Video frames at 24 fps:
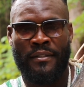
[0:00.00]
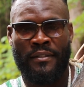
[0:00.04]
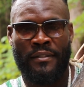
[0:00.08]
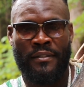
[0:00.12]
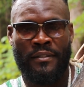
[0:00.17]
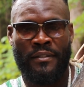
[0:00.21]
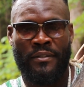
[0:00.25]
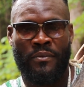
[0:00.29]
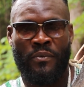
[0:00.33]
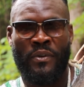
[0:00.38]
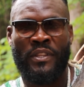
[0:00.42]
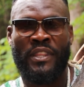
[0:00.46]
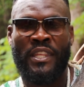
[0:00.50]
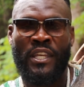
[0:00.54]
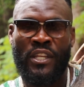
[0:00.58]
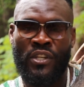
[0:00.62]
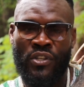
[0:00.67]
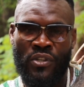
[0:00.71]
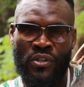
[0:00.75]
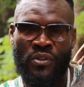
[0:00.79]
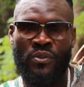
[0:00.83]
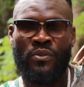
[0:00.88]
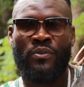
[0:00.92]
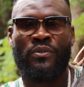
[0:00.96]
within
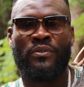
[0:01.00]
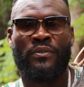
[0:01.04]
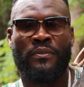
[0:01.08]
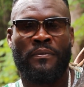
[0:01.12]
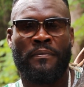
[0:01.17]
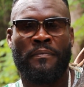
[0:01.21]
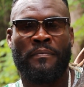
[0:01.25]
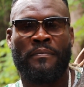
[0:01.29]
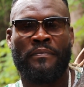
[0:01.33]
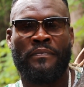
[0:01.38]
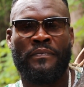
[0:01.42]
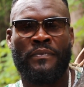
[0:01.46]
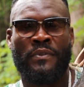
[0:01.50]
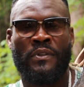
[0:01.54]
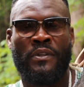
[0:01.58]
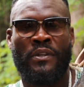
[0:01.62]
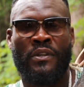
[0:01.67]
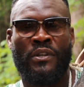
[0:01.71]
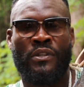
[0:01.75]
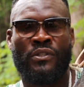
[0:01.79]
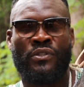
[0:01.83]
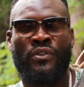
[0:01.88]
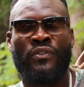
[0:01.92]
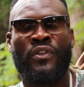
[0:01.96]
you.
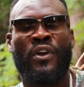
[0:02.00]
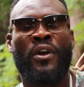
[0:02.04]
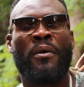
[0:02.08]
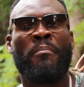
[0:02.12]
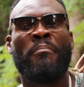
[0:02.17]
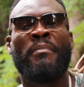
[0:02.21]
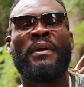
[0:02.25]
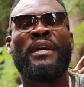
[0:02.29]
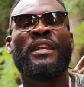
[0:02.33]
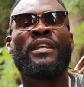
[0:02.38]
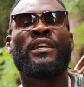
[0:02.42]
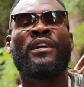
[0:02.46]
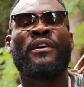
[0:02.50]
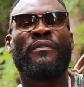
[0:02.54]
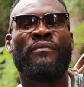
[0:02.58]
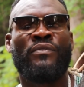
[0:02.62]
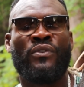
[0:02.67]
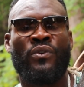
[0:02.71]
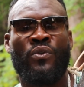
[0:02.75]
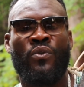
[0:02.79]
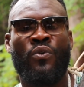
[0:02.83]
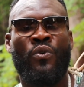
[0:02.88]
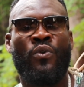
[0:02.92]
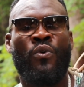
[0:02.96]
So there are many of
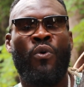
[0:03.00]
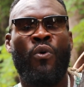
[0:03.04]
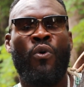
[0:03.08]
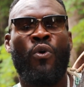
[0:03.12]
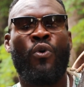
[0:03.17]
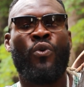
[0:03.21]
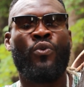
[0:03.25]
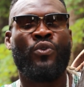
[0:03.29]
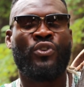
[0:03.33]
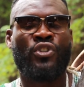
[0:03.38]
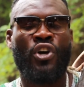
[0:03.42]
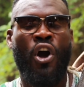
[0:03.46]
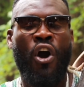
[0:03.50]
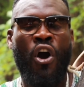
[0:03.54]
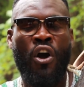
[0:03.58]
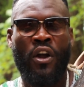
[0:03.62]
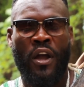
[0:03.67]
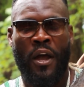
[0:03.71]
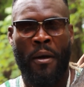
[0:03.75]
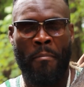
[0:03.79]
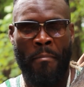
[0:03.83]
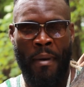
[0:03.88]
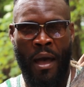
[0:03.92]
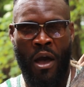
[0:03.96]
you who talk
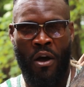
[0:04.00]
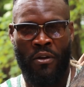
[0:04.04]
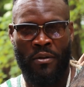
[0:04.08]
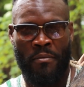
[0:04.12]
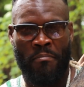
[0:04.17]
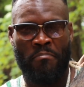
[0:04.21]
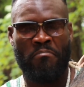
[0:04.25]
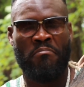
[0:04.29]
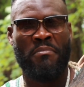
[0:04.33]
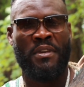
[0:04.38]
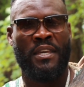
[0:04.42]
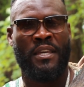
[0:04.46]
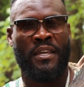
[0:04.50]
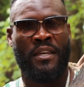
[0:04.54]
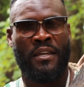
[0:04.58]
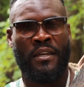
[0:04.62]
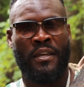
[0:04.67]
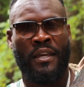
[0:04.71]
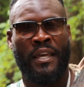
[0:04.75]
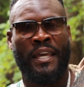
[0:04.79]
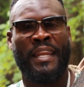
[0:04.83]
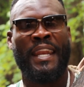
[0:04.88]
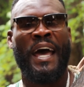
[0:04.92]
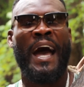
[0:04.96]
about me
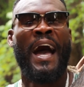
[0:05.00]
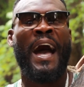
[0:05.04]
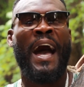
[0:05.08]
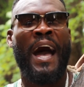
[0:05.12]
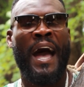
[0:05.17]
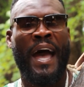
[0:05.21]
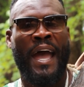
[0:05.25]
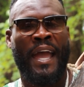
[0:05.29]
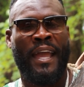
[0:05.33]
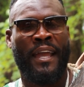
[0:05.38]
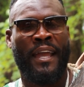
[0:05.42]
and I.